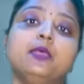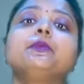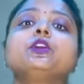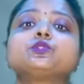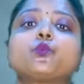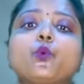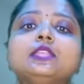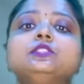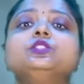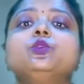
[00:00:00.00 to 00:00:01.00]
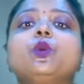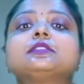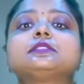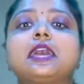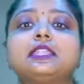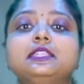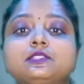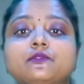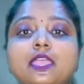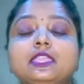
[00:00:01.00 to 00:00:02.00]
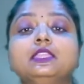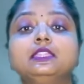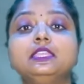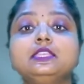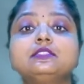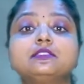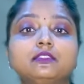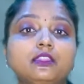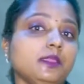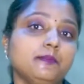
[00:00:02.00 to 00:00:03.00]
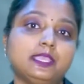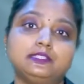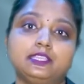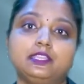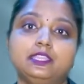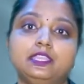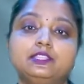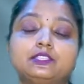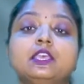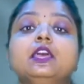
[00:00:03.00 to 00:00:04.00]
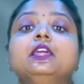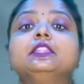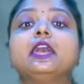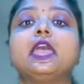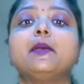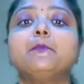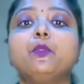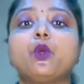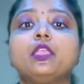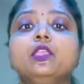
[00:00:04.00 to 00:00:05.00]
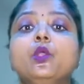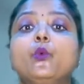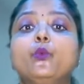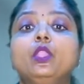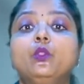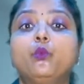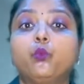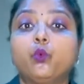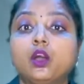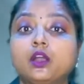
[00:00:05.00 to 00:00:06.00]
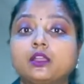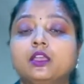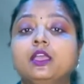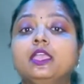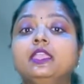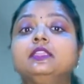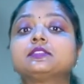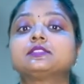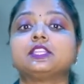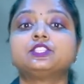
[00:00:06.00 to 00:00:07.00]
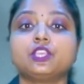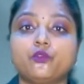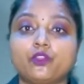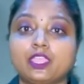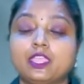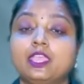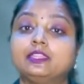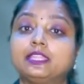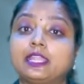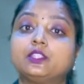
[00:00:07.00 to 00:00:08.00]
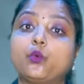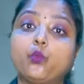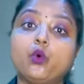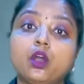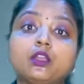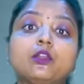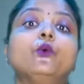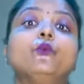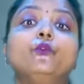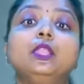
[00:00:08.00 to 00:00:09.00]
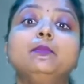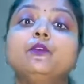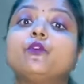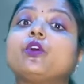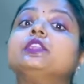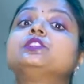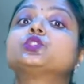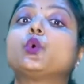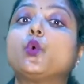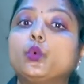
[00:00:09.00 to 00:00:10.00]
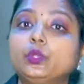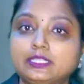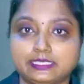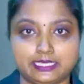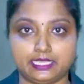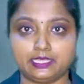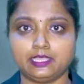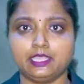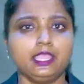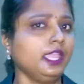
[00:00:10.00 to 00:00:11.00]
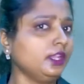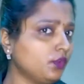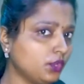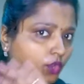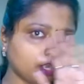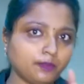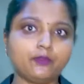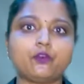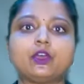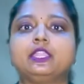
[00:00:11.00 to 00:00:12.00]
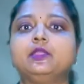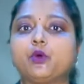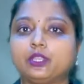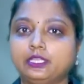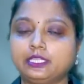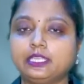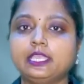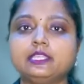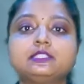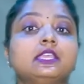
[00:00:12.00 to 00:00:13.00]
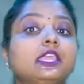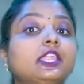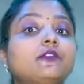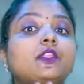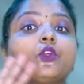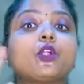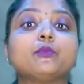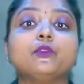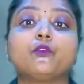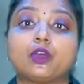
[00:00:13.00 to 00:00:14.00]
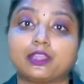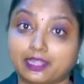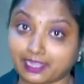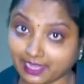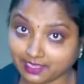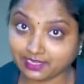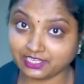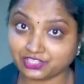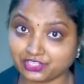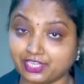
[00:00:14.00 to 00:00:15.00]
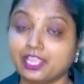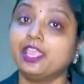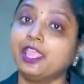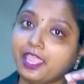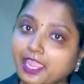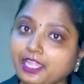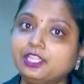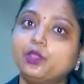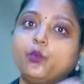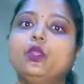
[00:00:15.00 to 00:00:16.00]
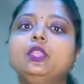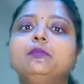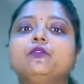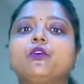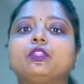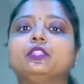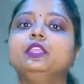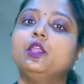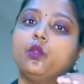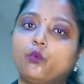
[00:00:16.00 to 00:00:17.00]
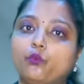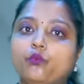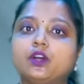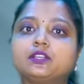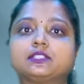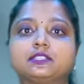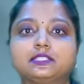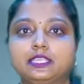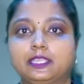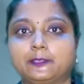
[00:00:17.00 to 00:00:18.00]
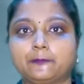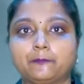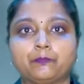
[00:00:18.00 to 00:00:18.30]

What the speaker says: Because once you are satisfying these three basic needs, the employee will work in a such a way that the work will be for its own sake. It will not be for any monetary gains. It will not be for a recognition. It will be for the work's sake.